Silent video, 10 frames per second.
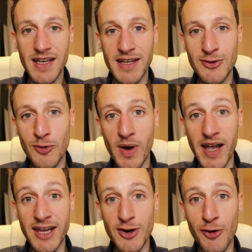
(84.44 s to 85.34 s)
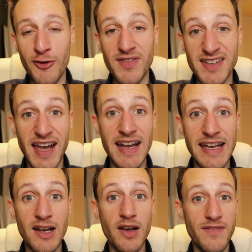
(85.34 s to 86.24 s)
in the way of
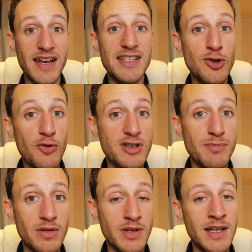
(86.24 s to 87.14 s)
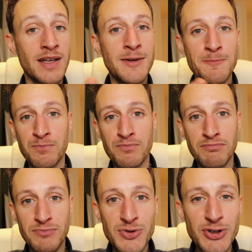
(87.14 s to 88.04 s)
daily life and is not responding
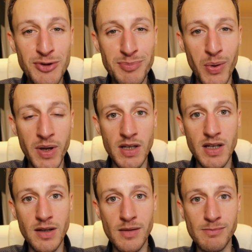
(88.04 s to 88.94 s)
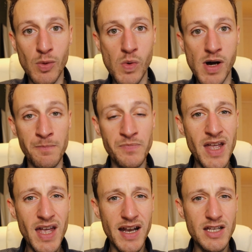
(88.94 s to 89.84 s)
to point number 1.
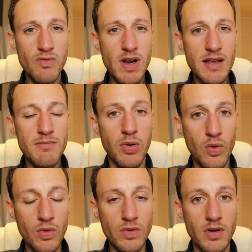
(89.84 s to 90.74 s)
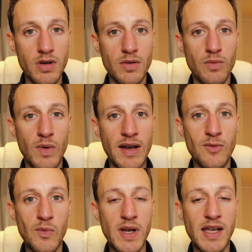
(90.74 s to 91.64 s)
And it's really important that
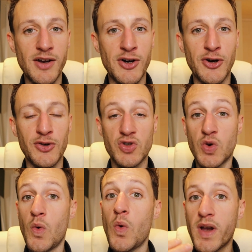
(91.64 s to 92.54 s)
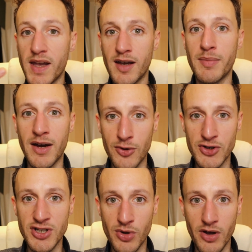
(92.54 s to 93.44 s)
when we are talking about
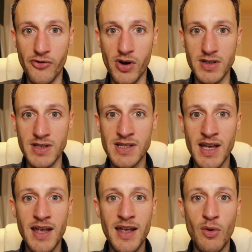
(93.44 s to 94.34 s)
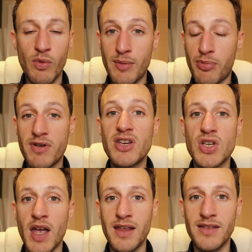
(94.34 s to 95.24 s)
osteoarthritis, we
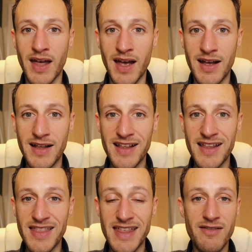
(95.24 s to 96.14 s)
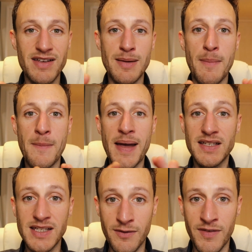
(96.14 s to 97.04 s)
appreciate that there is a
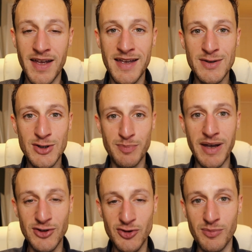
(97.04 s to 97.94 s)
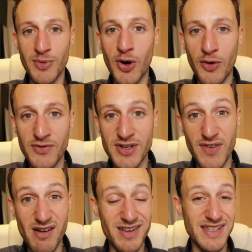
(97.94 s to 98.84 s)
massive spectrum of
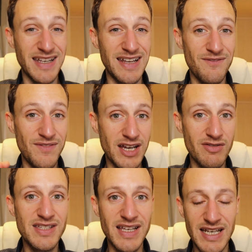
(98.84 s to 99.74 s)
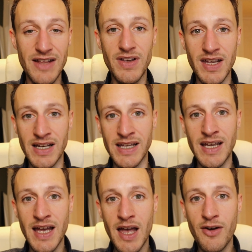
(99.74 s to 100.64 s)
severity, and it varies significantly
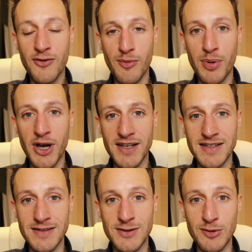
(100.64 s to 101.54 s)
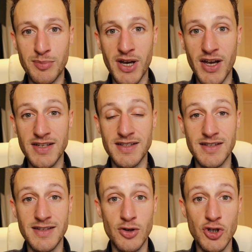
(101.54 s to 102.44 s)
from person to
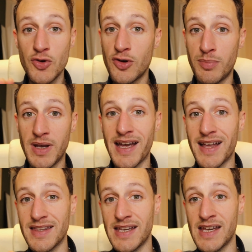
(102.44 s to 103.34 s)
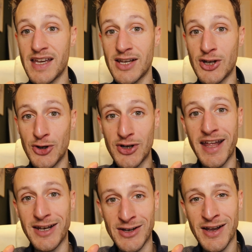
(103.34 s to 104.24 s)
person. So you could be at the good
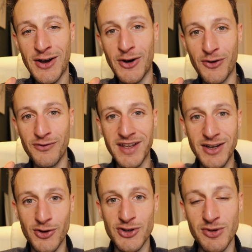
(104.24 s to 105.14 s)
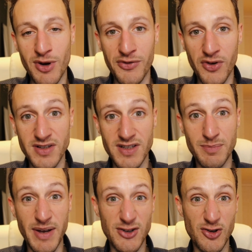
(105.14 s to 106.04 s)
end of the osteoarthritis
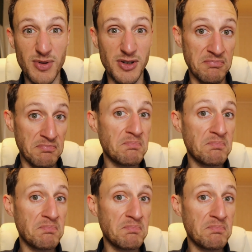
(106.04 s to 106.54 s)
spectrum and